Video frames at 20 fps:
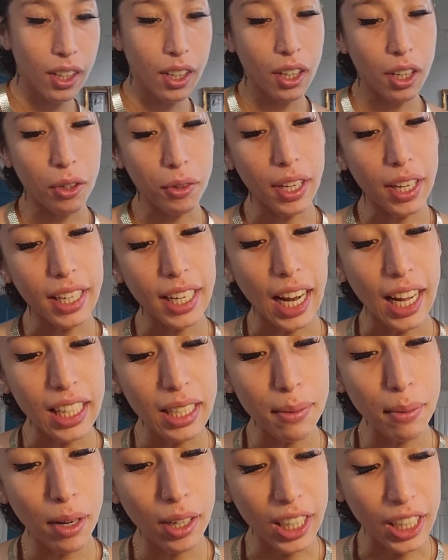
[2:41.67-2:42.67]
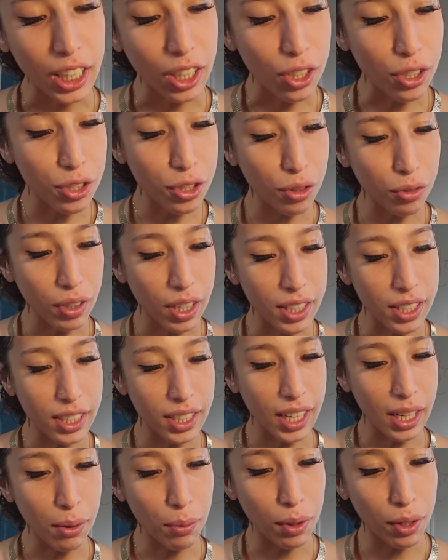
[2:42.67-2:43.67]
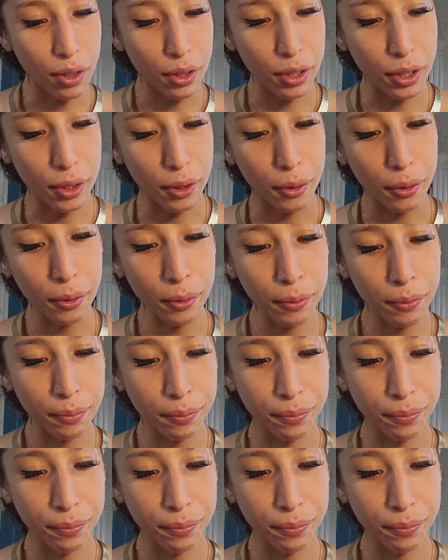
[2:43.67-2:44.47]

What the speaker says: Okay, Kalima can also resonate with you.